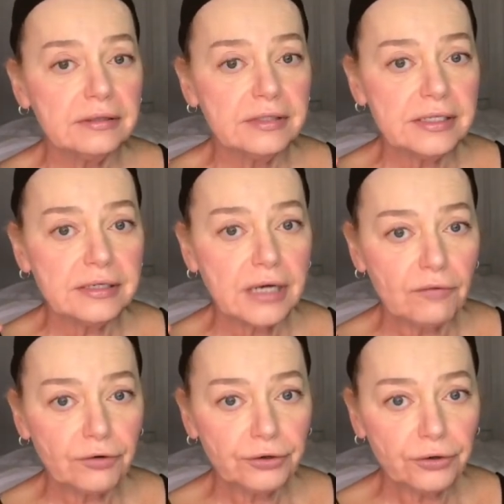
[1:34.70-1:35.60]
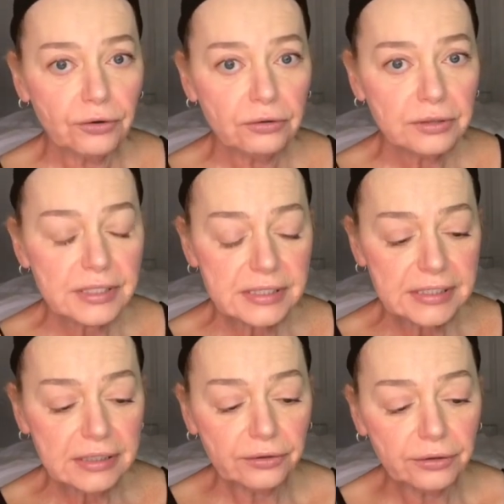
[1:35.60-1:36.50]
the CoverGirl
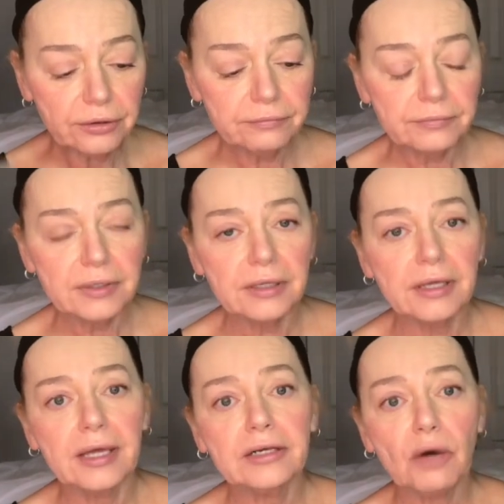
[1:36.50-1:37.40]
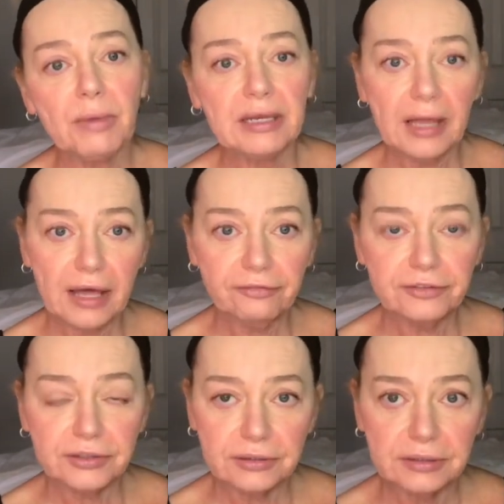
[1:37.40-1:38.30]
concealer, and on my
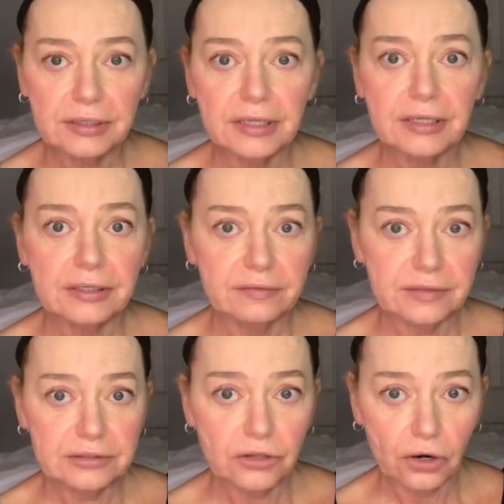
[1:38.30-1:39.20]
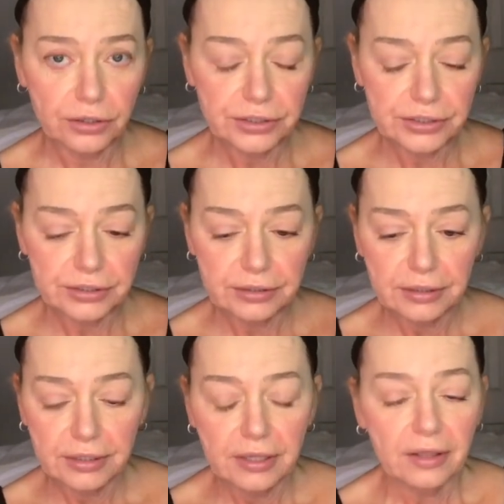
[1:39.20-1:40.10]
left the Tarte.
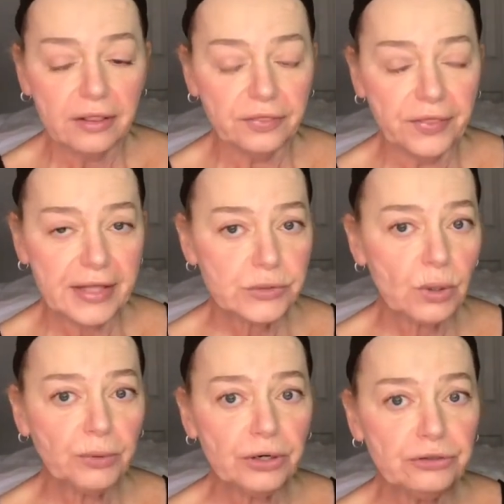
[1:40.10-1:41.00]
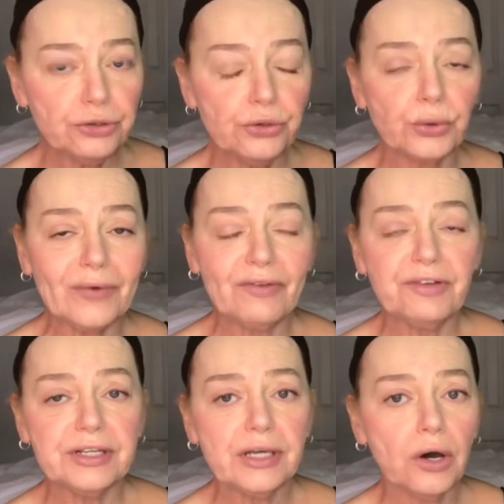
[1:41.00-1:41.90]
That's what I'm going to do through every
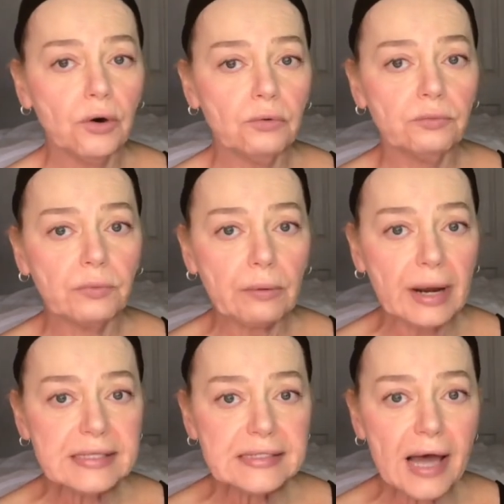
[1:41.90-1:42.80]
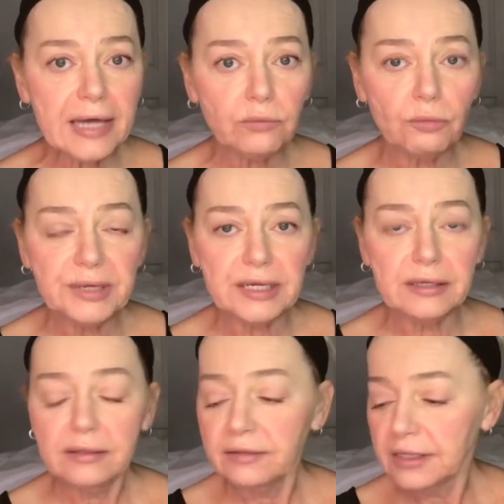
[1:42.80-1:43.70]
video. My right side will
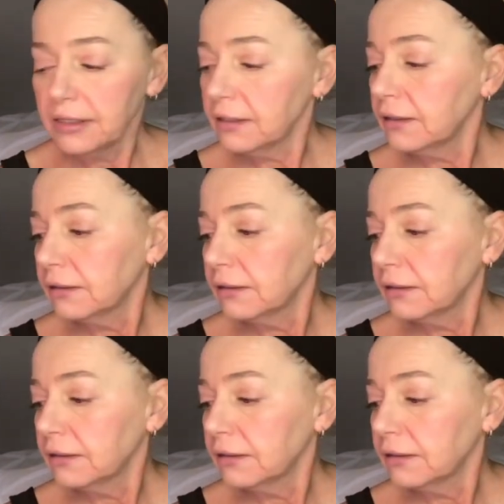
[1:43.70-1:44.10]
be the